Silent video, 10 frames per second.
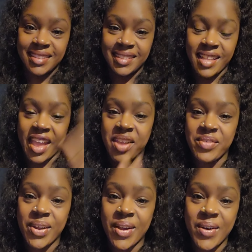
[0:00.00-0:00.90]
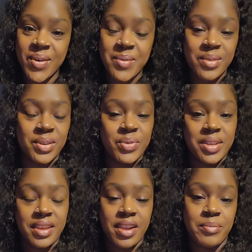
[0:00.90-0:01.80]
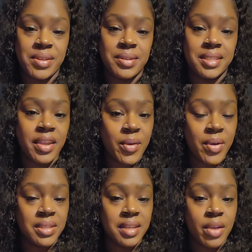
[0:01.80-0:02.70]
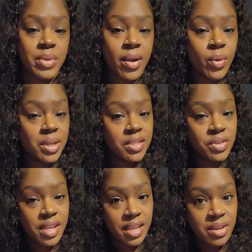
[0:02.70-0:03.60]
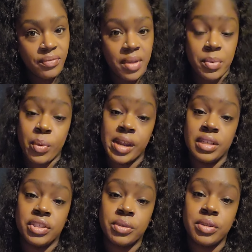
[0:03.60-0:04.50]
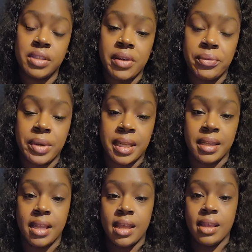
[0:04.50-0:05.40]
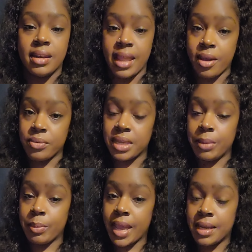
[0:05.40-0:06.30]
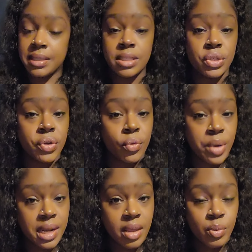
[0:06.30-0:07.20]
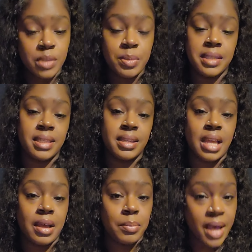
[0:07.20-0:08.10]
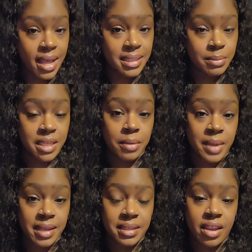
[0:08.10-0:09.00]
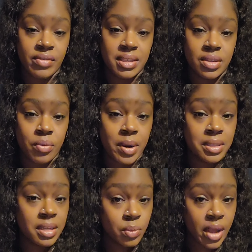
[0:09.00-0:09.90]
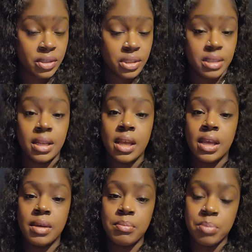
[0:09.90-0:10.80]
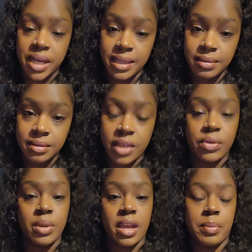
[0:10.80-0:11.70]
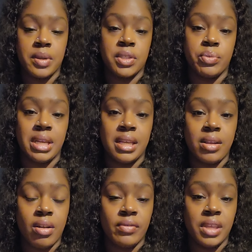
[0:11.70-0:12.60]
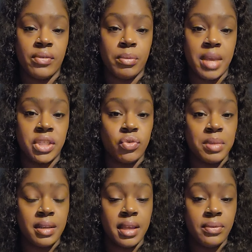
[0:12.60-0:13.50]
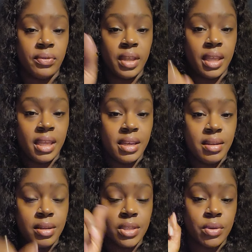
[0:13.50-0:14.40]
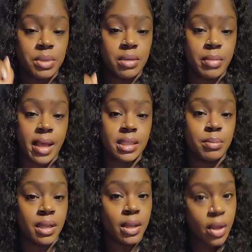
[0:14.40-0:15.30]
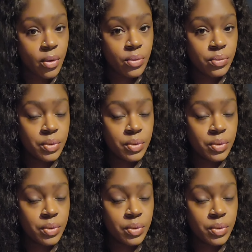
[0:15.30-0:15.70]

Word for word: Hey Virgo, welcome to Queen Air Bender Tarot. Today we are going to do your end of February general love reading. Now, keep in mind this is a general reading, which means it cannot possibly apply to every single person that's watching. But if you would like a personal reading, all of the information will be left in the description box below.